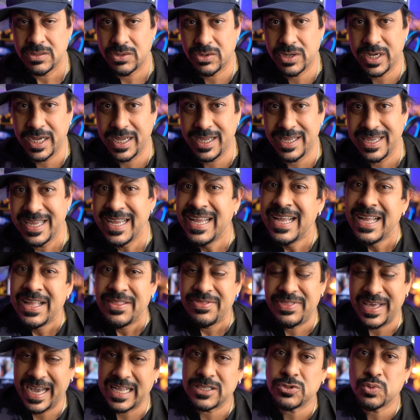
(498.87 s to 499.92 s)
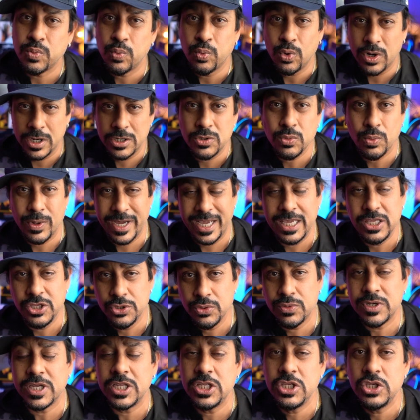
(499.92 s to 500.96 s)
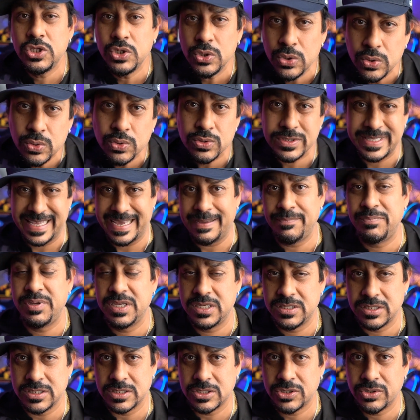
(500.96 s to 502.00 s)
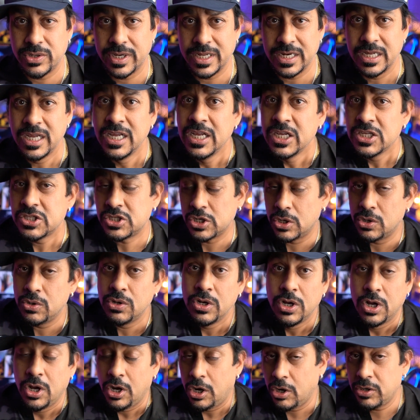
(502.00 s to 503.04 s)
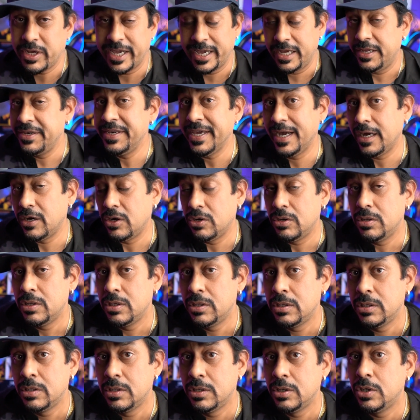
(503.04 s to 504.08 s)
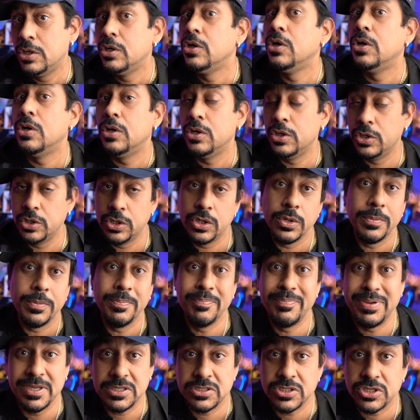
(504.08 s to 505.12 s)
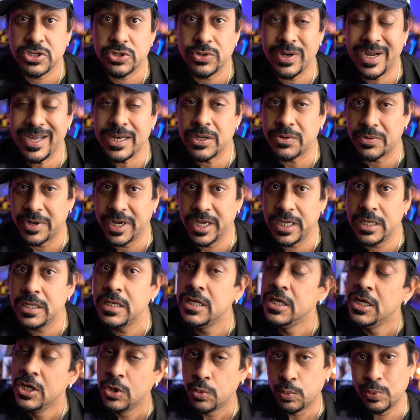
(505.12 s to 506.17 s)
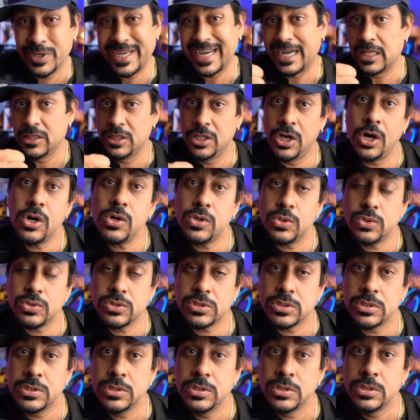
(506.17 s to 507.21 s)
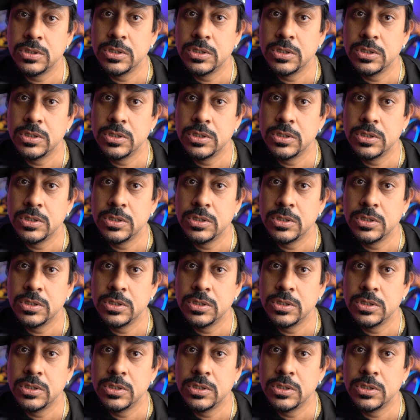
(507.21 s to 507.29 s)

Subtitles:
Okay, that's one way you can use that business credit. So, okay, now business credit, right? We got Lowe's,